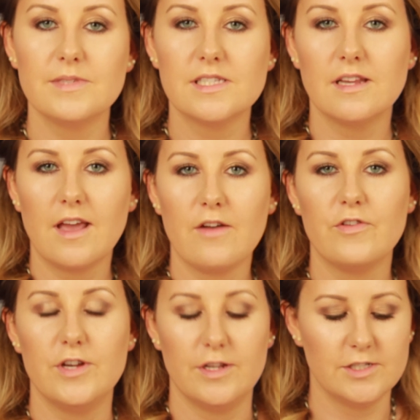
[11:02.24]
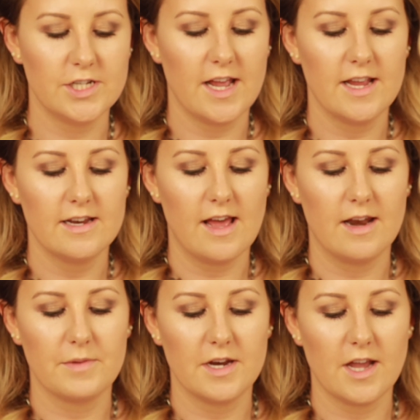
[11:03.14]
I'm just going to go for a nude shade,
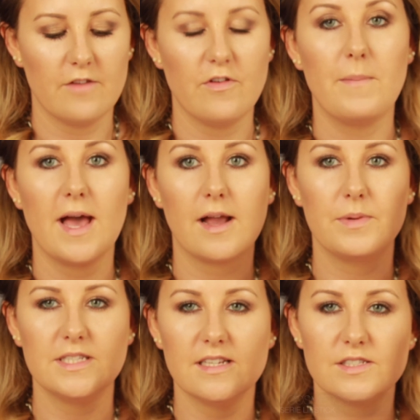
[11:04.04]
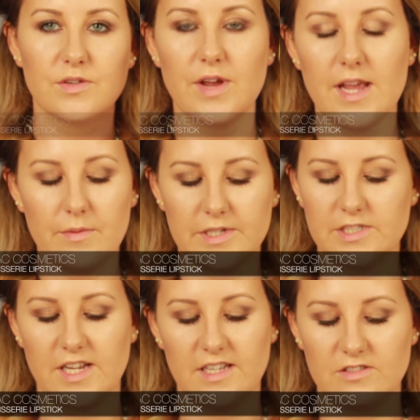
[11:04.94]
and I'm going to go for MAC Patisserie,
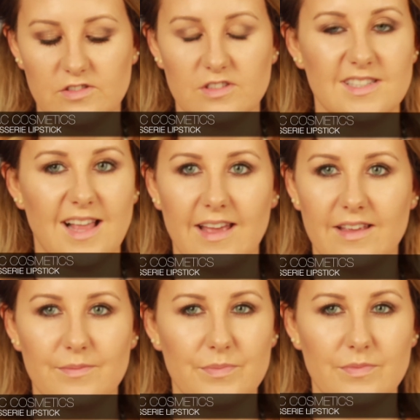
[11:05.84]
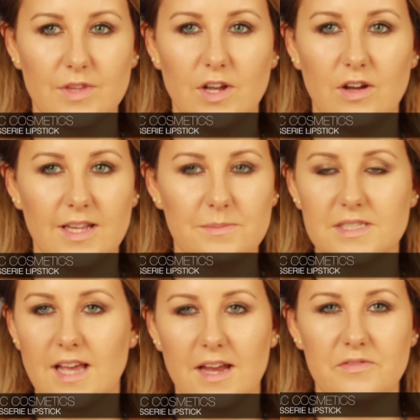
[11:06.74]
which is just like your lips
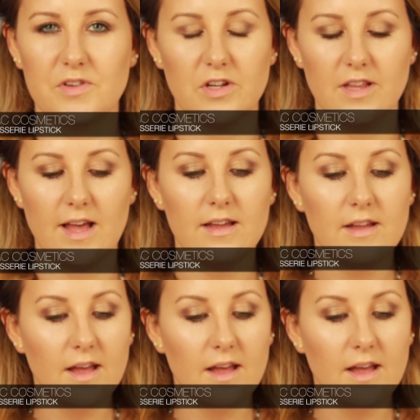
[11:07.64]
kind of colour.